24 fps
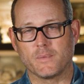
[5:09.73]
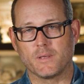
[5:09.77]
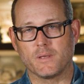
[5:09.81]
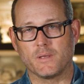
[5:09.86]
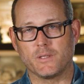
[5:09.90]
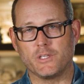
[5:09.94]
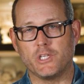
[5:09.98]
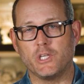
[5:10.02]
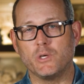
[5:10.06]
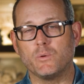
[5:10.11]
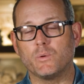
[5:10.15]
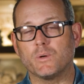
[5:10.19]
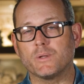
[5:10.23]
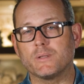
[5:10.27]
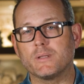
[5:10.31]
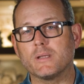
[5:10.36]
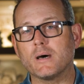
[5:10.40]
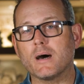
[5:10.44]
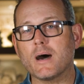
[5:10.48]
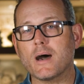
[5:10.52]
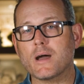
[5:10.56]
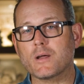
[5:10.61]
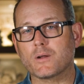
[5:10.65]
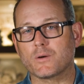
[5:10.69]
You will
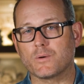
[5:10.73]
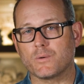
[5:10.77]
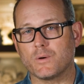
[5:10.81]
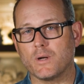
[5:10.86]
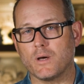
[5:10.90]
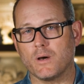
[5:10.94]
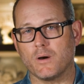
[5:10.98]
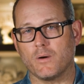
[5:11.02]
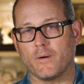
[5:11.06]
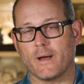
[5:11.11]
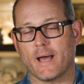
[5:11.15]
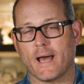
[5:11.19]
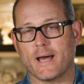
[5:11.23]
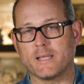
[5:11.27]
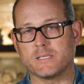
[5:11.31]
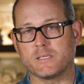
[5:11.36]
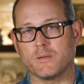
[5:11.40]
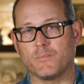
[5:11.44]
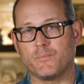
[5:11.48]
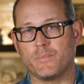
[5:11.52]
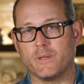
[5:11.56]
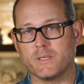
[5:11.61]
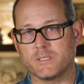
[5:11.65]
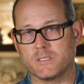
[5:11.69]
not grow as a
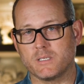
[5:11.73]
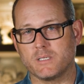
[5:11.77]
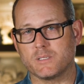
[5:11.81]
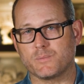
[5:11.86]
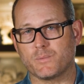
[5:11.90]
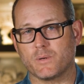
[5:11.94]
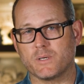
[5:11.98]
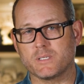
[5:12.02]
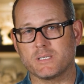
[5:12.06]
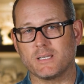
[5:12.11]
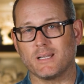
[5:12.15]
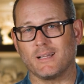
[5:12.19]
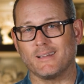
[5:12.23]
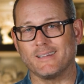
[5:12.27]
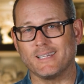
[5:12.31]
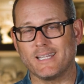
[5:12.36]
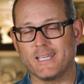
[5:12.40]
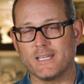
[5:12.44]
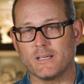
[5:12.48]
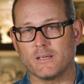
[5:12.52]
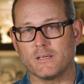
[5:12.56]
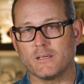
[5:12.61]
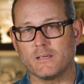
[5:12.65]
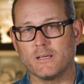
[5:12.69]
business person, a
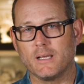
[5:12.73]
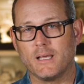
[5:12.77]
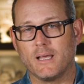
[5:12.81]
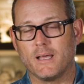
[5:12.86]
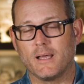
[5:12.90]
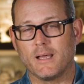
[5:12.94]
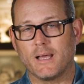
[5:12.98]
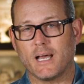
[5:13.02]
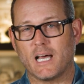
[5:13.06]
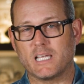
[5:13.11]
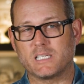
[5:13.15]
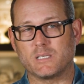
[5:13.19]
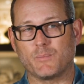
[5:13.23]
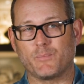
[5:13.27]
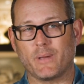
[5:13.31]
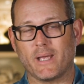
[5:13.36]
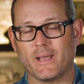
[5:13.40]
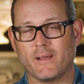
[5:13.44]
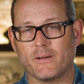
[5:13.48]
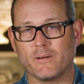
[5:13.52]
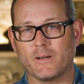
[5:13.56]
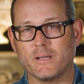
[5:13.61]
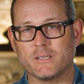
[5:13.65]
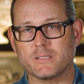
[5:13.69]
leader, as a
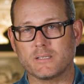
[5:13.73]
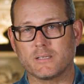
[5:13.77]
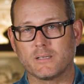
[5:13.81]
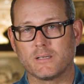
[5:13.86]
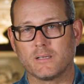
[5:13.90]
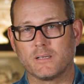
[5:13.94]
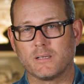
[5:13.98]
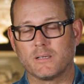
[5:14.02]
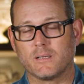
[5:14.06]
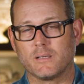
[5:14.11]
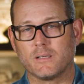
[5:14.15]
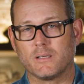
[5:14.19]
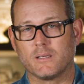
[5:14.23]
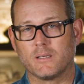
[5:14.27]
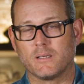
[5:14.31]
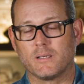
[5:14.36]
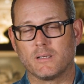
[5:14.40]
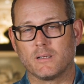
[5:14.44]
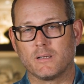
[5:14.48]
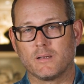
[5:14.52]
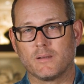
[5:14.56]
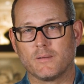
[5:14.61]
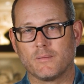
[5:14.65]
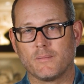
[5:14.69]
parent,
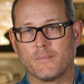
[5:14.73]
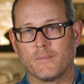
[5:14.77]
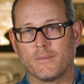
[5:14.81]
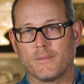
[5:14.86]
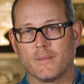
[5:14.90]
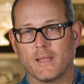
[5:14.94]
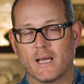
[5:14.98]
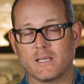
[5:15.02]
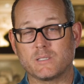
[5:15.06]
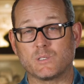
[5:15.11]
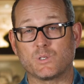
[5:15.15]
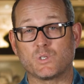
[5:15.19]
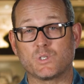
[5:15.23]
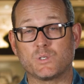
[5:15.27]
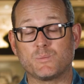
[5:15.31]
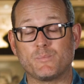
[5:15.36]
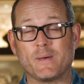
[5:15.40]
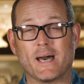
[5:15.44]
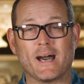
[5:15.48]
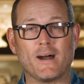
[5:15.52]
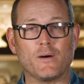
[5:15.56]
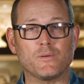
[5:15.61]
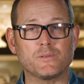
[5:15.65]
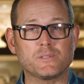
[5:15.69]
as a
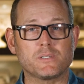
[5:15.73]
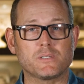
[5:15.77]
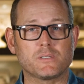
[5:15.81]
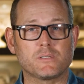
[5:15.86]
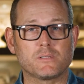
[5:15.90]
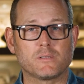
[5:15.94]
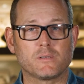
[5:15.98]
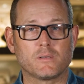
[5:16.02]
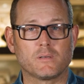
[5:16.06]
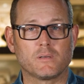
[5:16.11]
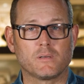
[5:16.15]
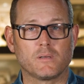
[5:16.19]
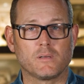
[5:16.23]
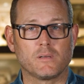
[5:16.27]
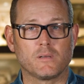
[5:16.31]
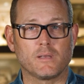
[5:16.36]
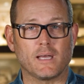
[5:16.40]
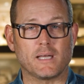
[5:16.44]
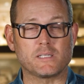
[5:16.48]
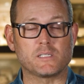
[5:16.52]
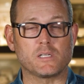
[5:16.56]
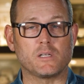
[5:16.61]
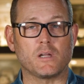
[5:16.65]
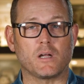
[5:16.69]
spouse,
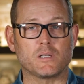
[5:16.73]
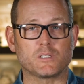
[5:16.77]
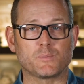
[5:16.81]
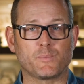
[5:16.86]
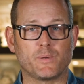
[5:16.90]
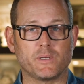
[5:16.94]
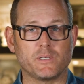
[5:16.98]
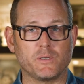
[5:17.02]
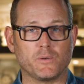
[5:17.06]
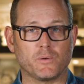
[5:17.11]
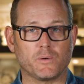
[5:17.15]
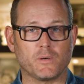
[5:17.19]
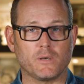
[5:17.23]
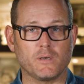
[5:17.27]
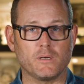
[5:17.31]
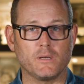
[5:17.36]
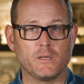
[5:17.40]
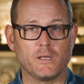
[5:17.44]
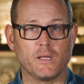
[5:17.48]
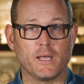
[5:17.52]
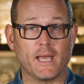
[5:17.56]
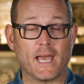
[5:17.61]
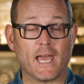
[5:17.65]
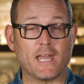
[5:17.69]
as an entrepreneur,
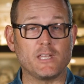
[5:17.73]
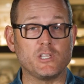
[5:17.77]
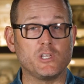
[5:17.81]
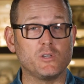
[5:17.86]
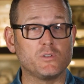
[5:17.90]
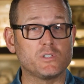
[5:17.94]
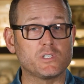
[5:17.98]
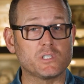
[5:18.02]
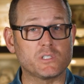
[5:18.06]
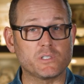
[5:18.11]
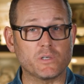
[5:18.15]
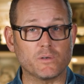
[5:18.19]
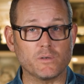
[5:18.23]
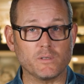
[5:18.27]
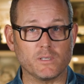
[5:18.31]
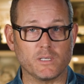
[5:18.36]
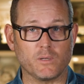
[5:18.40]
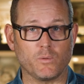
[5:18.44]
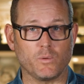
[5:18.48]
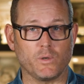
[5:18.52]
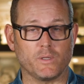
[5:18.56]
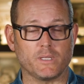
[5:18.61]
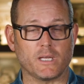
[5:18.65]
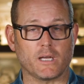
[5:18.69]
and you certainly
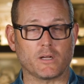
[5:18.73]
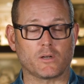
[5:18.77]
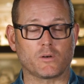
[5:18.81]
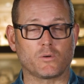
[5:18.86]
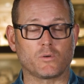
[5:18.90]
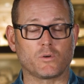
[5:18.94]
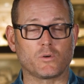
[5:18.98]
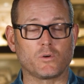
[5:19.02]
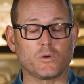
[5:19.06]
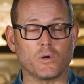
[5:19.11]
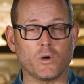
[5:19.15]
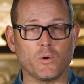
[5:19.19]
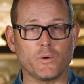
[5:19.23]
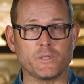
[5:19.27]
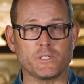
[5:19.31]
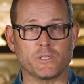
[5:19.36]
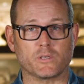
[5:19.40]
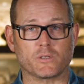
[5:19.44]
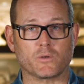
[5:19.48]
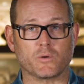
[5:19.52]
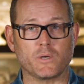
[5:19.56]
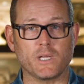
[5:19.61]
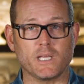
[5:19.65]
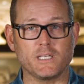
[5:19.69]
will not grow in your
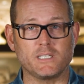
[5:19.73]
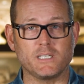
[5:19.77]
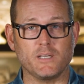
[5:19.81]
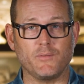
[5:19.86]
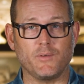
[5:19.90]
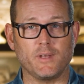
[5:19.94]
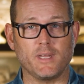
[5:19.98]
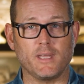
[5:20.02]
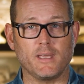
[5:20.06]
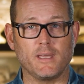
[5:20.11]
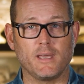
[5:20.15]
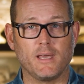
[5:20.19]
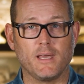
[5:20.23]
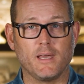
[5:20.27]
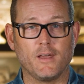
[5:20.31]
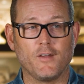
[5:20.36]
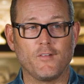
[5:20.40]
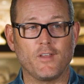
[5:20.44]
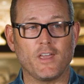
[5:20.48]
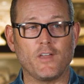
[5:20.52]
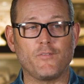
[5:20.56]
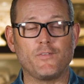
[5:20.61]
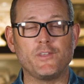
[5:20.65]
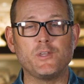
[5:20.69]
creativity
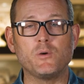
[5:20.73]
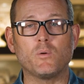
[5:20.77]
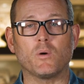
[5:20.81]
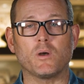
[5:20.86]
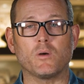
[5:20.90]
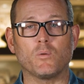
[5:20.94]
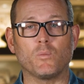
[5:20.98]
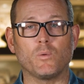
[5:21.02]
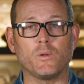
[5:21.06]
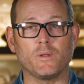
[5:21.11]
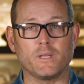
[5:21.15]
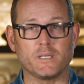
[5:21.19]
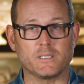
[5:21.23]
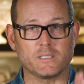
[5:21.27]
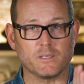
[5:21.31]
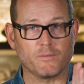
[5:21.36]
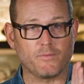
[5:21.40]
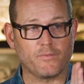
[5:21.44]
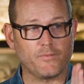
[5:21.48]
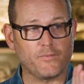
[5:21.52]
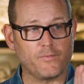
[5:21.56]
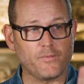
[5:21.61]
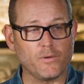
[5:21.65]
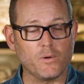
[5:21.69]
if you aren't willing to
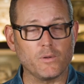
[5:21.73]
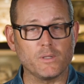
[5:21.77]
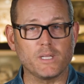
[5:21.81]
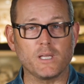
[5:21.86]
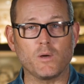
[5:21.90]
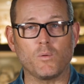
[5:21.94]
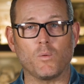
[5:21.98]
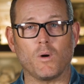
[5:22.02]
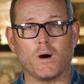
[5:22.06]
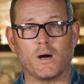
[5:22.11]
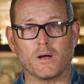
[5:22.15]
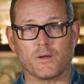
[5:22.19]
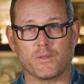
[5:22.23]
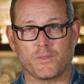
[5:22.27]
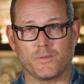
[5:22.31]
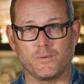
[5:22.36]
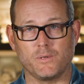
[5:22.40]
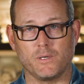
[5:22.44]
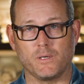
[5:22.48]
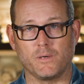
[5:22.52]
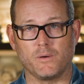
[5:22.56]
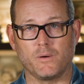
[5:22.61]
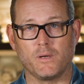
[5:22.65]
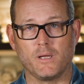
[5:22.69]
fully walk
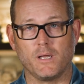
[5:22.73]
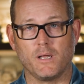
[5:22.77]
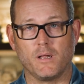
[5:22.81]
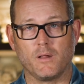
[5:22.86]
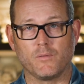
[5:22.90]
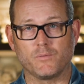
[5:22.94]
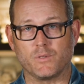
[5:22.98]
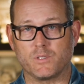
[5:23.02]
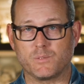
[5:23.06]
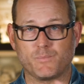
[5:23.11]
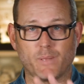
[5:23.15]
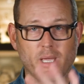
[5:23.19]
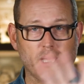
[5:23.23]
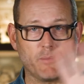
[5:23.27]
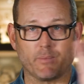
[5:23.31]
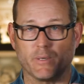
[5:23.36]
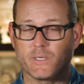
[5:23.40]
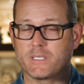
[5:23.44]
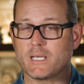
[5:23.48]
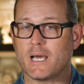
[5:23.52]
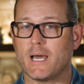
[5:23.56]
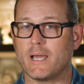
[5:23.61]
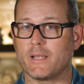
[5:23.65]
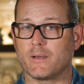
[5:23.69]
through those paper
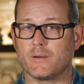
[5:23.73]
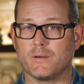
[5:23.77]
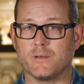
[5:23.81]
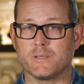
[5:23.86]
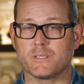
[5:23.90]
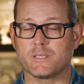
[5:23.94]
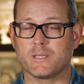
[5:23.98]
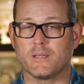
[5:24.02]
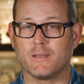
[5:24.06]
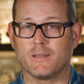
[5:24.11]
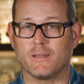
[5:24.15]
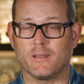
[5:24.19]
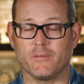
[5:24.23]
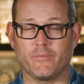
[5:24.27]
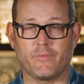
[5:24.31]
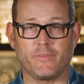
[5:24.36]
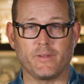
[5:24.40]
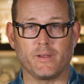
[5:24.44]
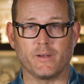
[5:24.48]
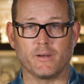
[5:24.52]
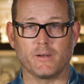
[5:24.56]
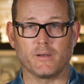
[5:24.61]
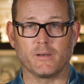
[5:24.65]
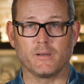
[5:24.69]
tigers of
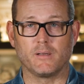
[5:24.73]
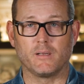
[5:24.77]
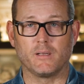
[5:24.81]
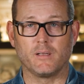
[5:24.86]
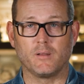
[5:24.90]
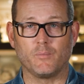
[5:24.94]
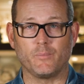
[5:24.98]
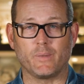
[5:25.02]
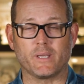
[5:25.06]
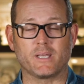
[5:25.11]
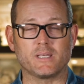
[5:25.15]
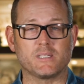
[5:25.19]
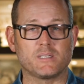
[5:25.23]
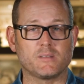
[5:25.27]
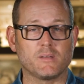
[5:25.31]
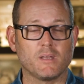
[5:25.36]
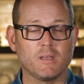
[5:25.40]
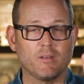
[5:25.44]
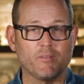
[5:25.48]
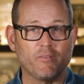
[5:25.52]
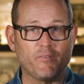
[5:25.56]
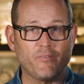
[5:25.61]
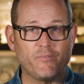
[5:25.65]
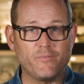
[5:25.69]
fear. Because
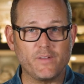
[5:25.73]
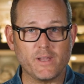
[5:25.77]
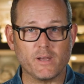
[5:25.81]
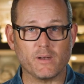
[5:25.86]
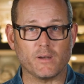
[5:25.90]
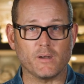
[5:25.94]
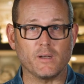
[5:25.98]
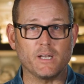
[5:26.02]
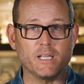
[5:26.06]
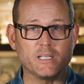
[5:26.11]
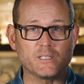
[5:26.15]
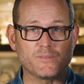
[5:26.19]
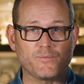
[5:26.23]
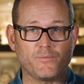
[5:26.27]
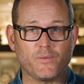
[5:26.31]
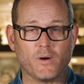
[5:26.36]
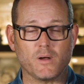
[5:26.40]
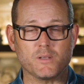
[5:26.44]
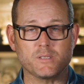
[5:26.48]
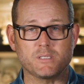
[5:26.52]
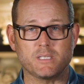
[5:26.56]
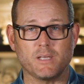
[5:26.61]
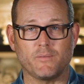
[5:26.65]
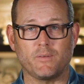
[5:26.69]
fear is
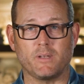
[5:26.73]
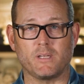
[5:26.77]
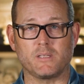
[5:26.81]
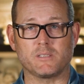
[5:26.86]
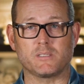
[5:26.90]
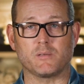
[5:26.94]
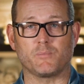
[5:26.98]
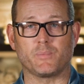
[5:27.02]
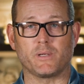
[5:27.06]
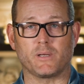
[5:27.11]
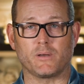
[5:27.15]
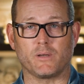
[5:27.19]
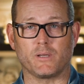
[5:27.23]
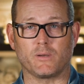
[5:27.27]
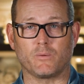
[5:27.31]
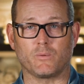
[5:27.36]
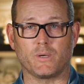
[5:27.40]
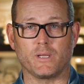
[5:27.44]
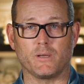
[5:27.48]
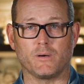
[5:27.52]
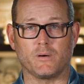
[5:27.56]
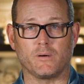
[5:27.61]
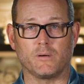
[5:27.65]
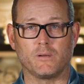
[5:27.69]
false evidence appearing
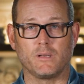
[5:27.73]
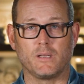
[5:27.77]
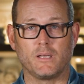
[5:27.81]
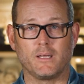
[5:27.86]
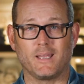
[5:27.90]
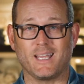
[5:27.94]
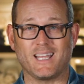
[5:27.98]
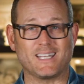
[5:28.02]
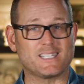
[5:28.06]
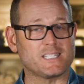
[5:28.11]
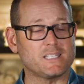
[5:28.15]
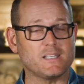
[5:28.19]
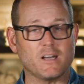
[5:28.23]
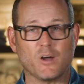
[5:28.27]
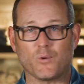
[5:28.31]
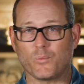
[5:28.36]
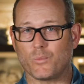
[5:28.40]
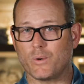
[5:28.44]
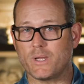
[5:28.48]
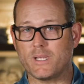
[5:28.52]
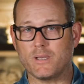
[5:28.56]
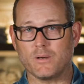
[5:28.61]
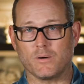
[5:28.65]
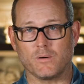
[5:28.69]
real. It's not
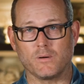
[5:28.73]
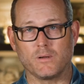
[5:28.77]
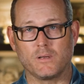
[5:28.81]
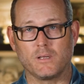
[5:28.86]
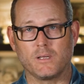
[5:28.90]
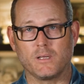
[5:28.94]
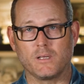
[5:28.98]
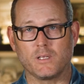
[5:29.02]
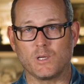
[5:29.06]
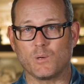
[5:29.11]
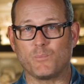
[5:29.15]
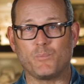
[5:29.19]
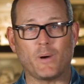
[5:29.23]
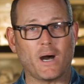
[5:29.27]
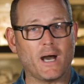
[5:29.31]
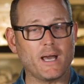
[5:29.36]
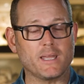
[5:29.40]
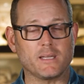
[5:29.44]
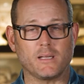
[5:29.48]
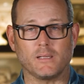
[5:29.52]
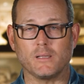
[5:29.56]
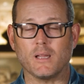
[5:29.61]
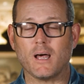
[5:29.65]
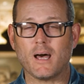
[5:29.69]
real. You're
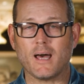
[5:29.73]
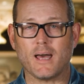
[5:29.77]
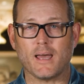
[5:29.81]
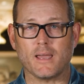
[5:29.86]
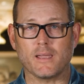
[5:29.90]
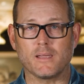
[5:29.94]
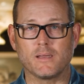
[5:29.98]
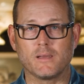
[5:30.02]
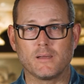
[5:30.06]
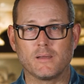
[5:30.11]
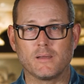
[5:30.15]
buying a lie.